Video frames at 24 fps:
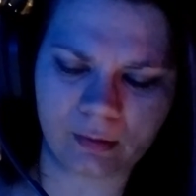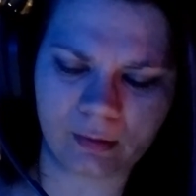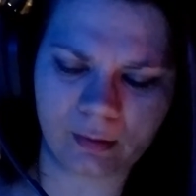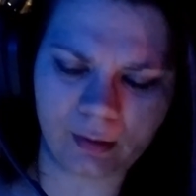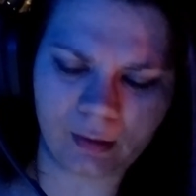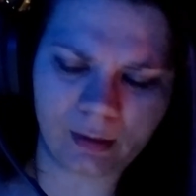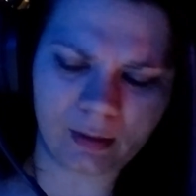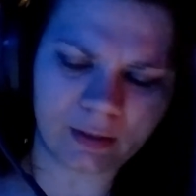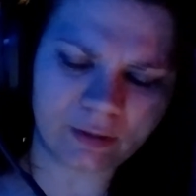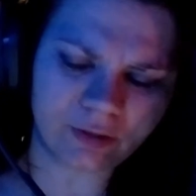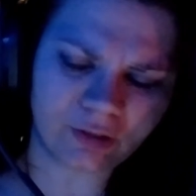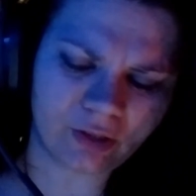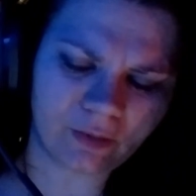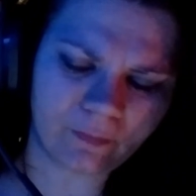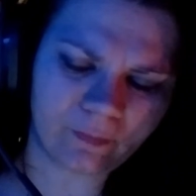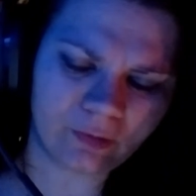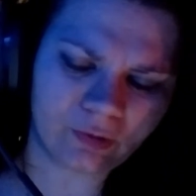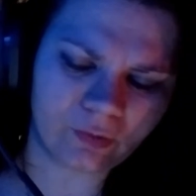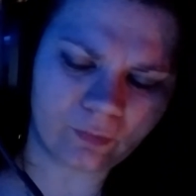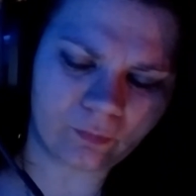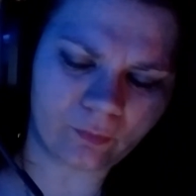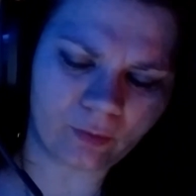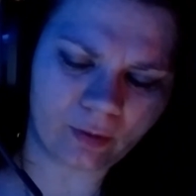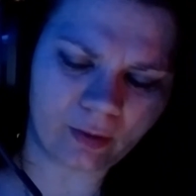A servant
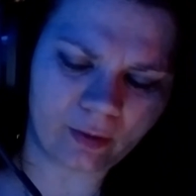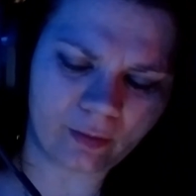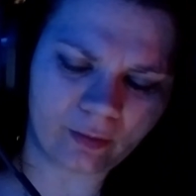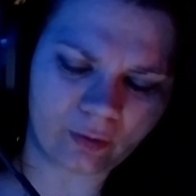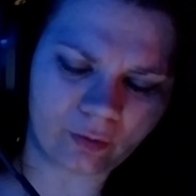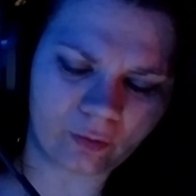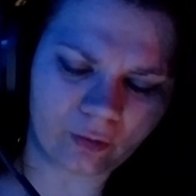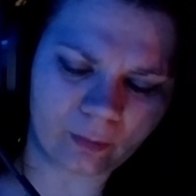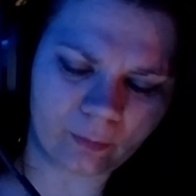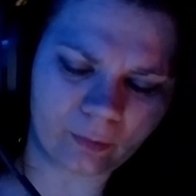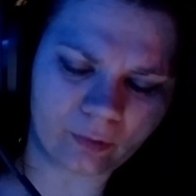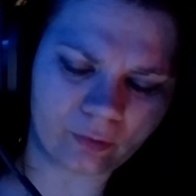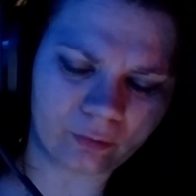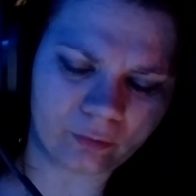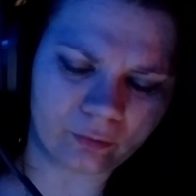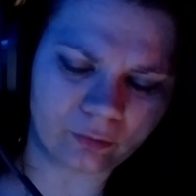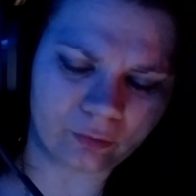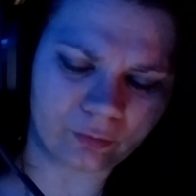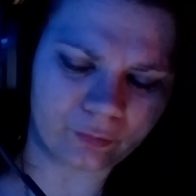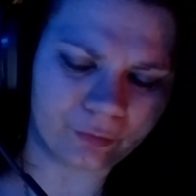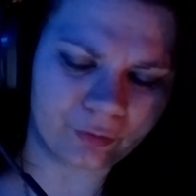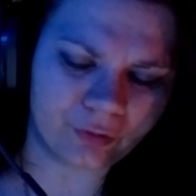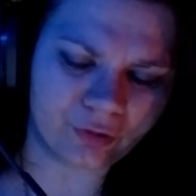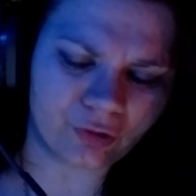of one of the criminal
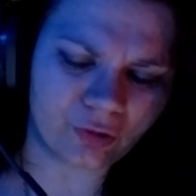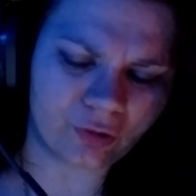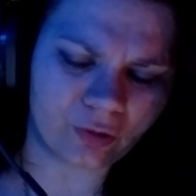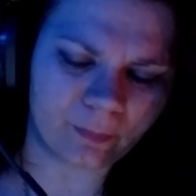lords who